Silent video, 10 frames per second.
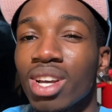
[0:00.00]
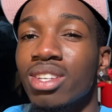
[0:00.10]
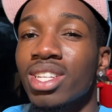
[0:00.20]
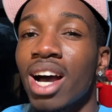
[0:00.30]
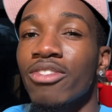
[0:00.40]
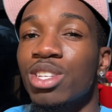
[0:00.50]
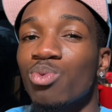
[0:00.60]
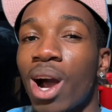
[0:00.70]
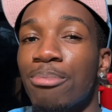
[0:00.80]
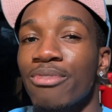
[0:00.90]
There's a lot of reasons
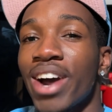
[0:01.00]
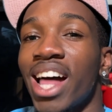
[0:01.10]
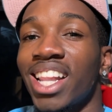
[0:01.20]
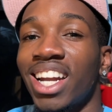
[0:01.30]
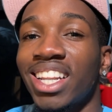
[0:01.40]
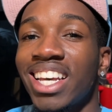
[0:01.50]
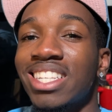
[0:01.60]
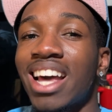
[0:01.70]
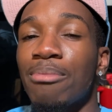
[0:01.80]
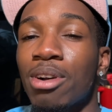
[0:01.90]
why I provide a lot of links
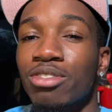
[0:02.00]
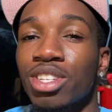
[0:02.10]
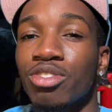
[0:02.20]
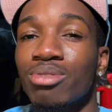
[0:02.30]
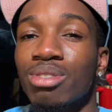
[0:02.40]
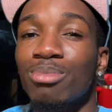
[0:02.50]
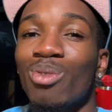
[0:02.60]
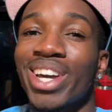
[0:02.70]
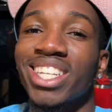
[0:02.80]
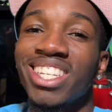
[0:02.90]
down in my description below.
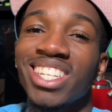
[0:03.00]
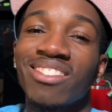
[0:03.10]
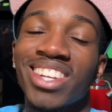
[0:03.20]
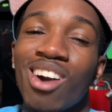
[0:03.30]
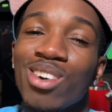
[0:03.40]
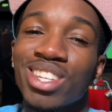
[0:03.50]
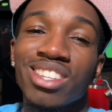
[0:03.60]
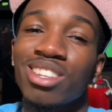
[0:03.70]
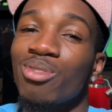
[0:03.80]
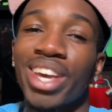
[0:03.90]
When you guys need something, I
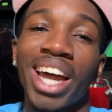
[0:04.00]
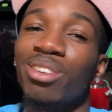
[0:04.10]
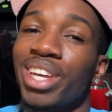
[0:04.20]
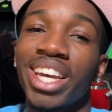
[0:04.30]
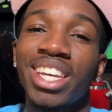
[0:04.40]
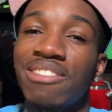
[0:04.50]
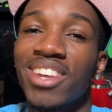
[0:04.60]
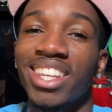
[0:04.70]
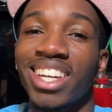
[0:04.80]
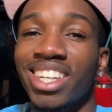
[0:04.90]
don't gatekeep
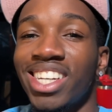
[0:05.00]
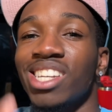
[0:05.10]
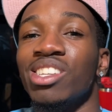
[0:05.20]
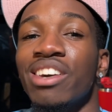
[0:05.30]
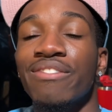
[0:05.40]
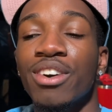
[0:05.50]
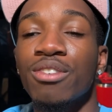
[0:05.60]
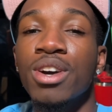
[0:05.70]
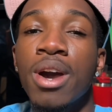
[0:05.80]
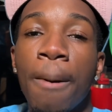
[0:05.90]
nothing. I tell you guys all the info,
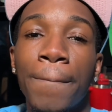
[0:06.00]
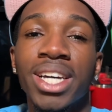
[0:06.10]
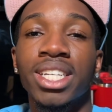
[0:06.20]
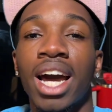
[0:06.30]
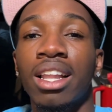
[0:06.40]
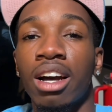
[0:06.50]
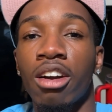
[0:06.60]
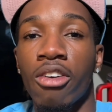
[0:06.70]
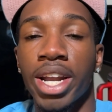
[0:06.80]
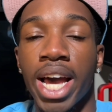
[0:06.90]
but it's kind of
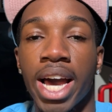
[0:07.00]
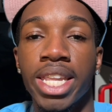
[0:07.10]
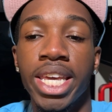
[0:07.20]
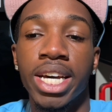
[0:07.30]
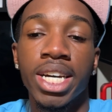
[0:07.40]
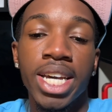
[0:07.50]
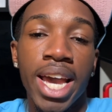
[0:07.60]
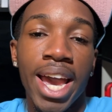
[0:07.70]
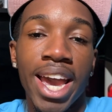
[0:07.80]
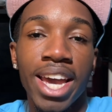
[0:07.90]
around that idea.
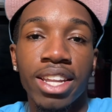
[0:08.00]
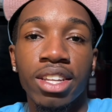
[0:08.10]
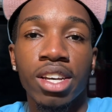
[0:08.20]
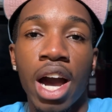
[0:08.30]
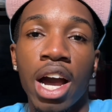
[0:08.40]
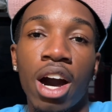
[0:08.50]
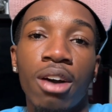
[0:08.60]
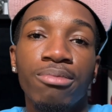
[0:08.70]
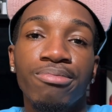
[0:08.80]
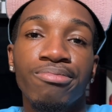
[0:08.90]
And
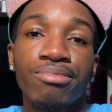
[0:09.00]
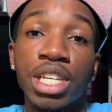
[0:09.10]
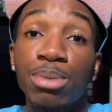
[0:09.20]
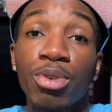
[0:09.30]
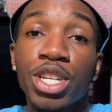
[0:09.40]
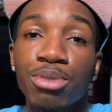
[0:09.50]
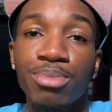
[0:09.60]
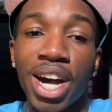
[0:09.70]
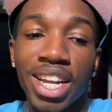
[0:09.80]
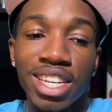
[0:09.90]
the inspiration
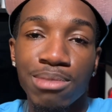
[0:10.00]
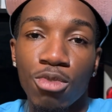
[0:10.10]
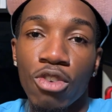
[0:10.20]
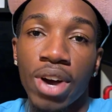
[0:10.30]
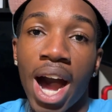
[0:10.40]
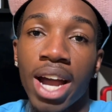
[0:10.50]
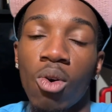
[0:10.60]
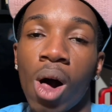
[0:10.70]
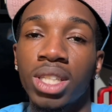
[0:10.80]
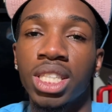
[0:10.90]
behind it is more of a high
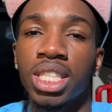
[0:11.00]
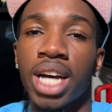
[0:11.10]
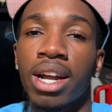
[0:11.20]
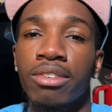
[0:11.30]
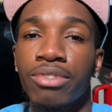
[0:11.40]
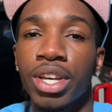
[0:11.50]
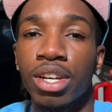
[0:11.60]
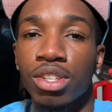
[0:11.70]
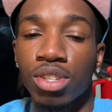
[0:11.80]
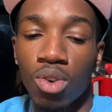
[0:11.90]
quality designer feel.
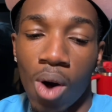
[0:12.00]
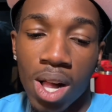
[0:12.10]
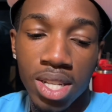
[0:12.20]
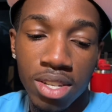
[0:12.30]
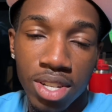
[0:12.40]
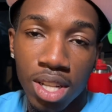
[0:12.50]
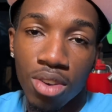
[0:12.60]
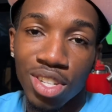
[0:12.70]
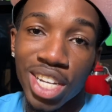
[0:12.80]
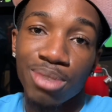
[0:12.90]
So the quality of the
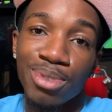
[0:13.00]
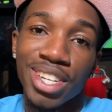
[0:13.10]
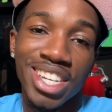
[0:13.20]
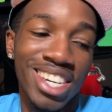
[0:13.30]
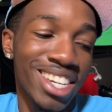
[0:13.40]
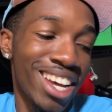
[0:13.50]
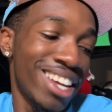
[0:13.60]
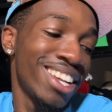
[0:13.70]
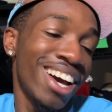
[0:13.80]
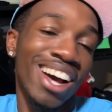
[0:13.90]
clothing is actually pretty good,
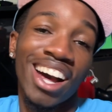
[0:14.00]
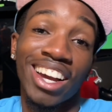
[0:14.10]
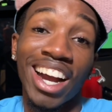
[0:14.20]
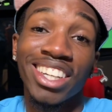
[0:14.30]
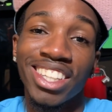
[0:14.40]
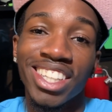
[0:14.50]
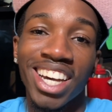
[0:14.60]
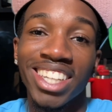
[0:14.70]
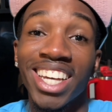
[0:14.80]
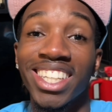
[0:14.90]
and I can
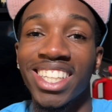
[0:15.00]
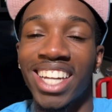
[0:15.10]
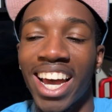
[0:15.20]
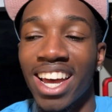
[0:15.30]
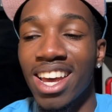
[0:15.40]
attest to that.